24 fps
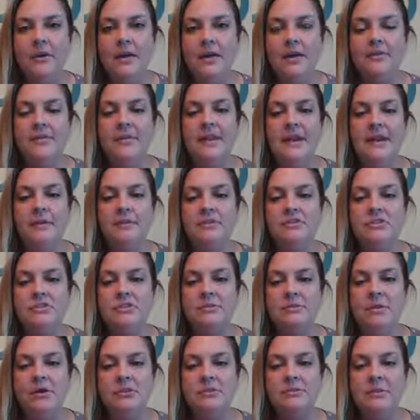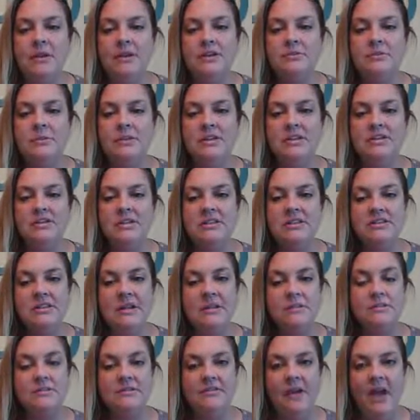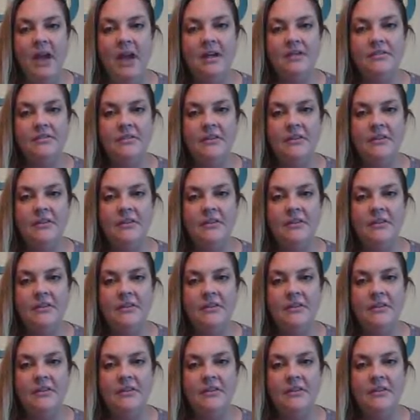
And then I would just multiply 26 times 5.